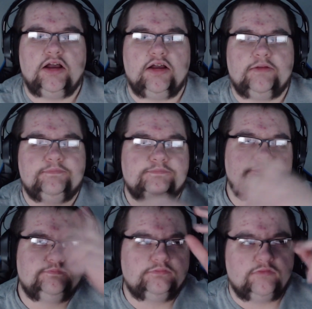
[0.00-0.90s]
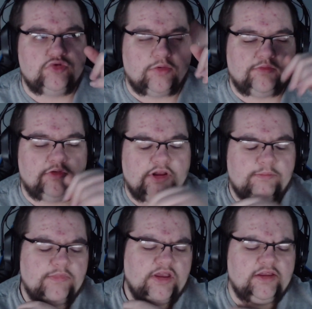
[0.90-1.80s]
uh, door
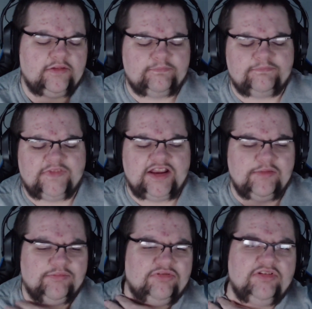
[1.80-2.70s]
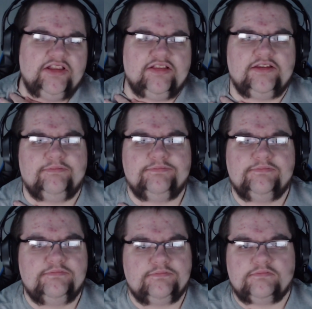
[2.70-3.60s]
frame, and completely
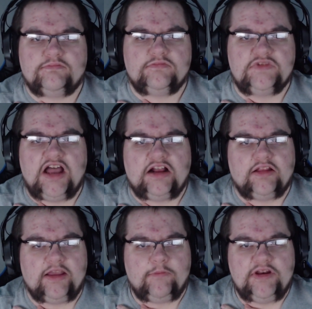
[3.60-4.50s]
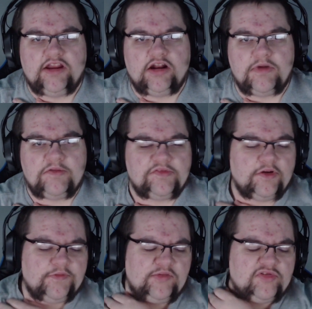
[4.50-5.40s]
knocked the wind out of
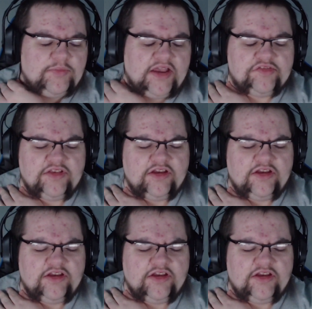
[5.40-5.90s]
myself. I almost